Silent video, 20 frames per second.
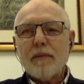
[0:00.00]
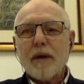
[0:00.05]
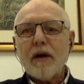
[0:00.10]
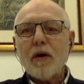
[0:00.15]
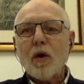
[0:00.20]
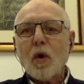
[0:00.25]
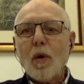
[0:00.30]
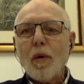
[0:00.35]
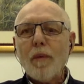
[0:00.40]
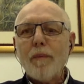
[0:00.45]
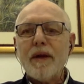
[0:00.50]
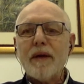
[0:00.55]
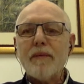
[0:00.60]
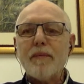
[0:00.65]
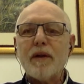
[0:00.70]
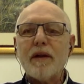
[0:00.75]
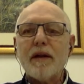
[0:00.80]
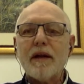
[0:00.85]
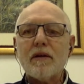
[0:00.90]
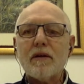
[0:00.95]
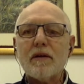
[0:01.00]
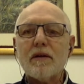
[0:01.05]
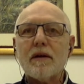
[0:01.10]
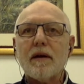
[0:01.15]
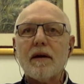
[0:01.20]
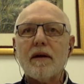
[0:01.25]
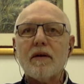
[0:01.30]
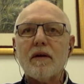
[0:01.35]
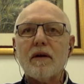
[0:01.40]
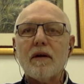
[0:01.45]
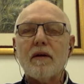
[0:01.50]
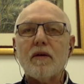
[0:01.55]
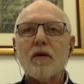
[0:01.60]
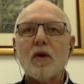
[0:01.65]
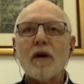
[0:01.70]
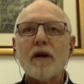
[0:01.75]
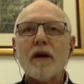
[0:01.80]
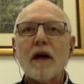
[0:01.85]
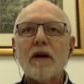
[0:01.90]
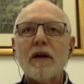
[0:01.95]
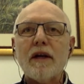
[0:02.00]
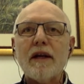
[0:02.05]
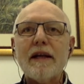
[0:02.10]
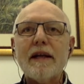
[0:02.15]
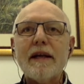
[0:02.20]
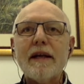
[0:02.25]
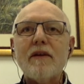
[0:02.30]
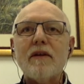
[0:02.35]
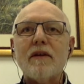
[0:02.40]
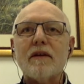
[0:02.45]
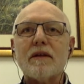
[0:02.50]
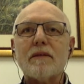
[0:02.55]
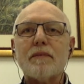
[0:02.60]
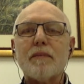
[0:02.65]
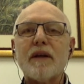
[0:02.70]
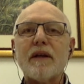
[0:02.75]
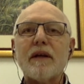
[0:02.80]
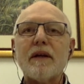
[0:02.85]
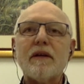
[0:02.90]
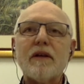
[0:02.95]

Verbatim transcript: by all people, and, and, and not only leaders, but